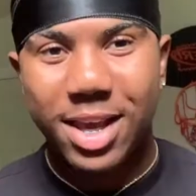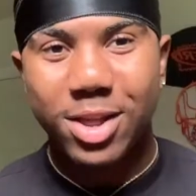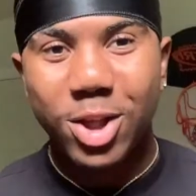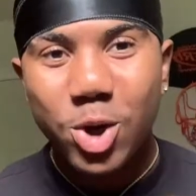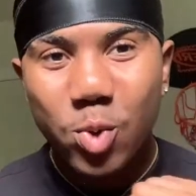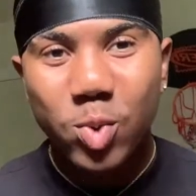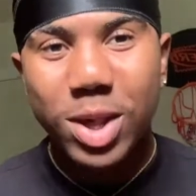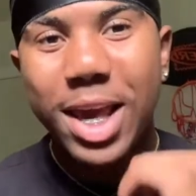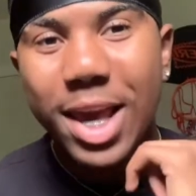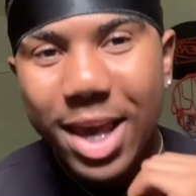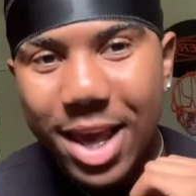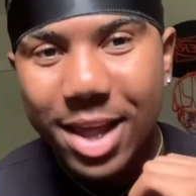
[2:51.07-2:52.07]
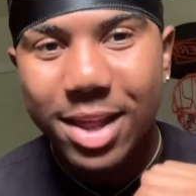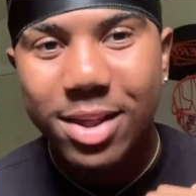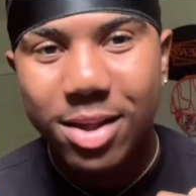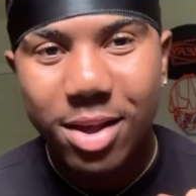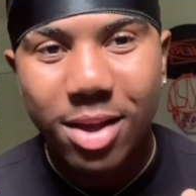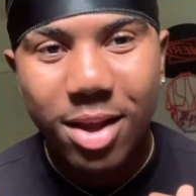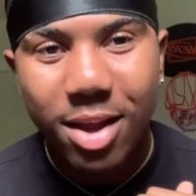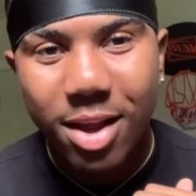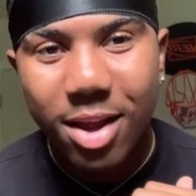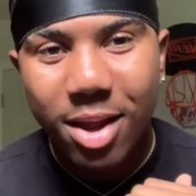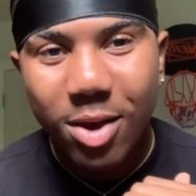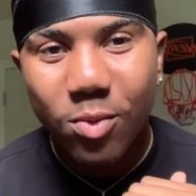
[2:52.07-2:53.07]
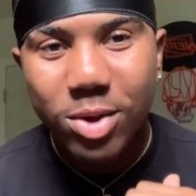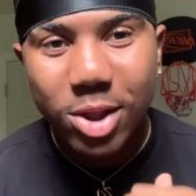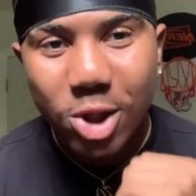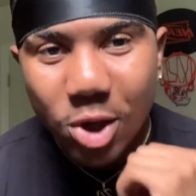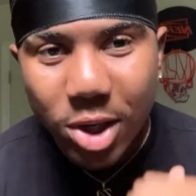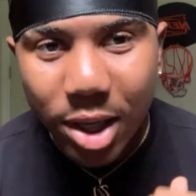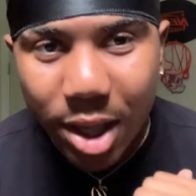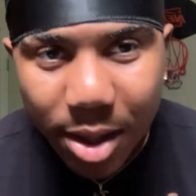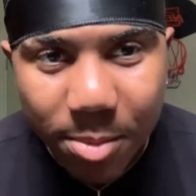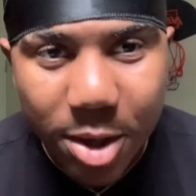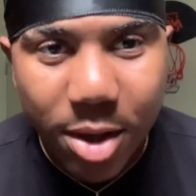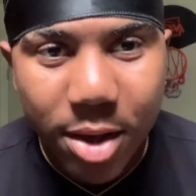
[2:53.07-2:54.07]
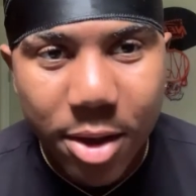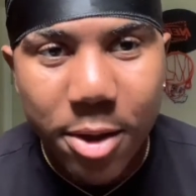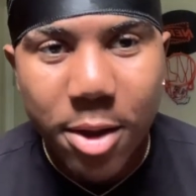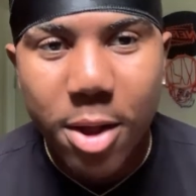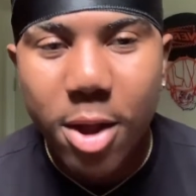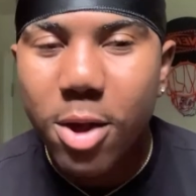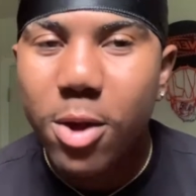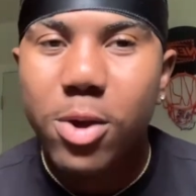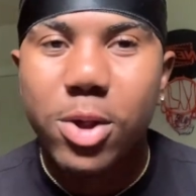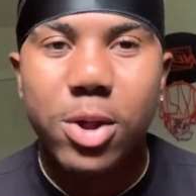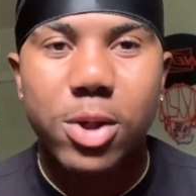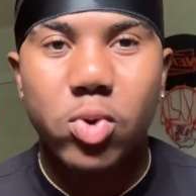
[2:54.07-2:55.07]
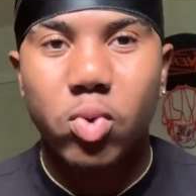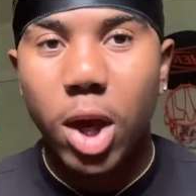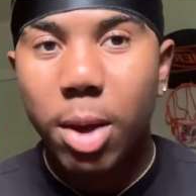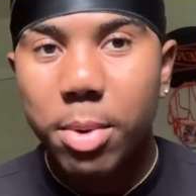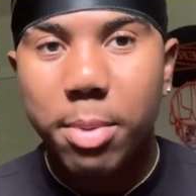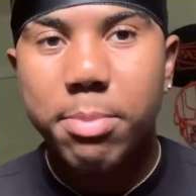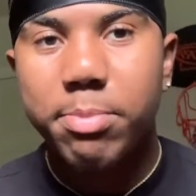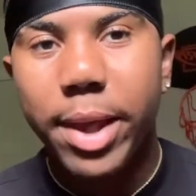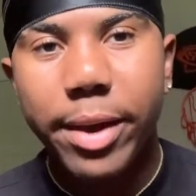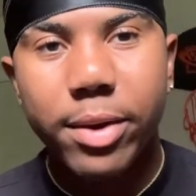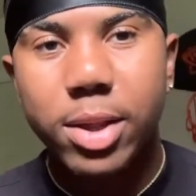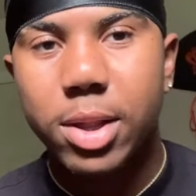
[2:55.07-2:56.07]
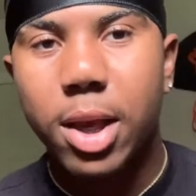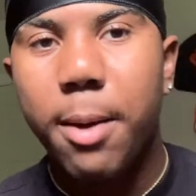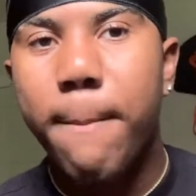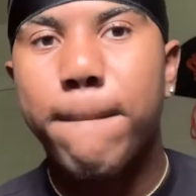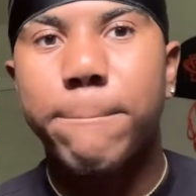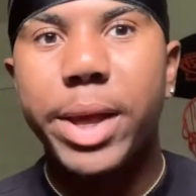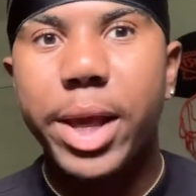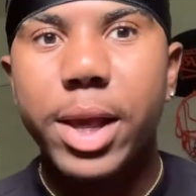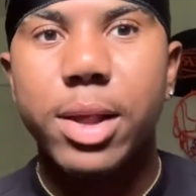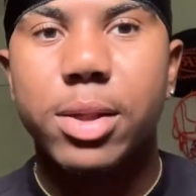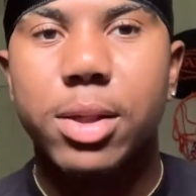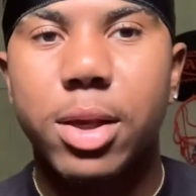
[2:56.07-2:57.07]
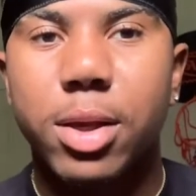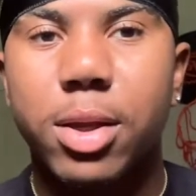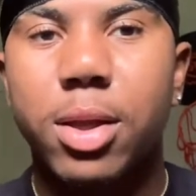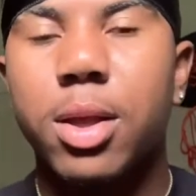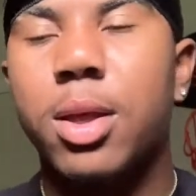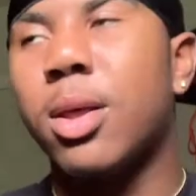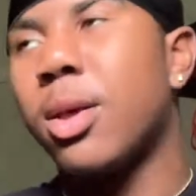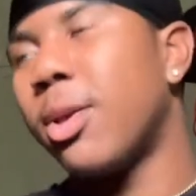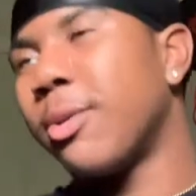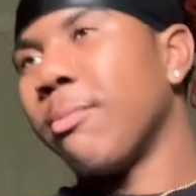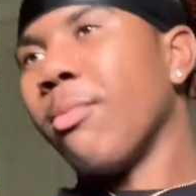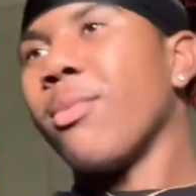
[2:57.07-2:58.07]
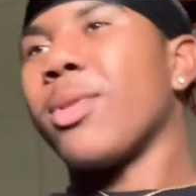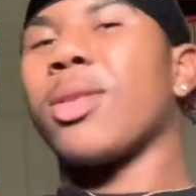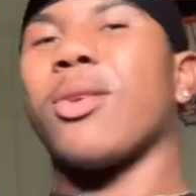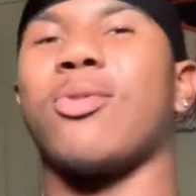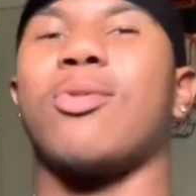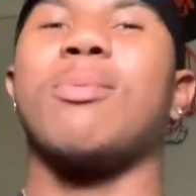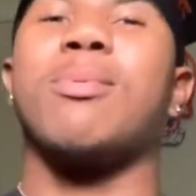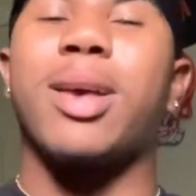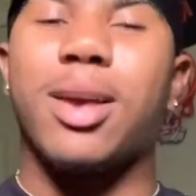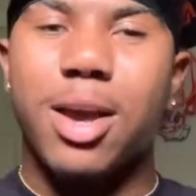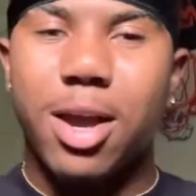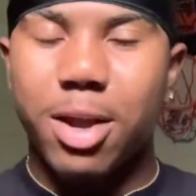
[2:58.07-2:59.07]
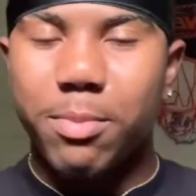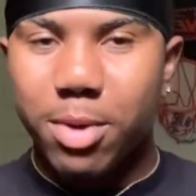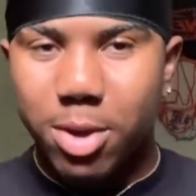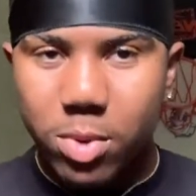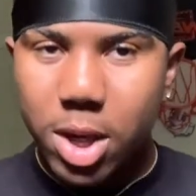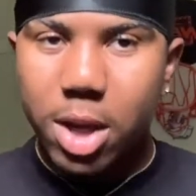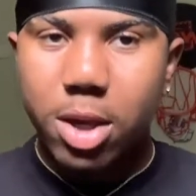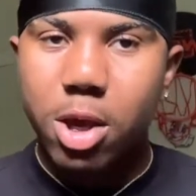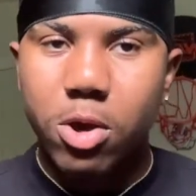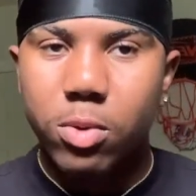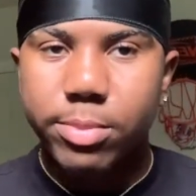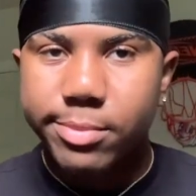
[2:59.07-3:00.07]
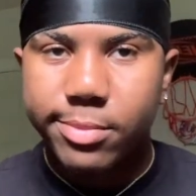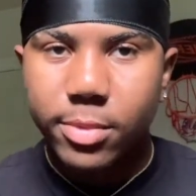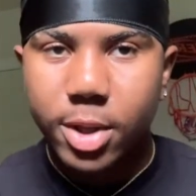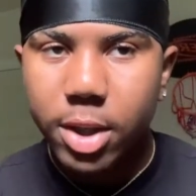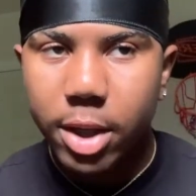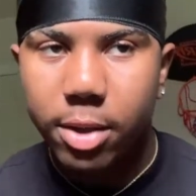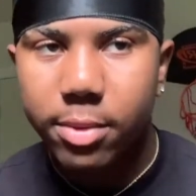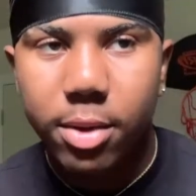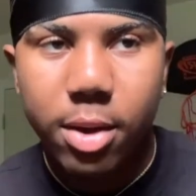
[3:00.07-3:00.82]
Little kids was looking at me. So I'm embarrassed. I'm pissed. I'm like, all right, bro, we gotta go. Like,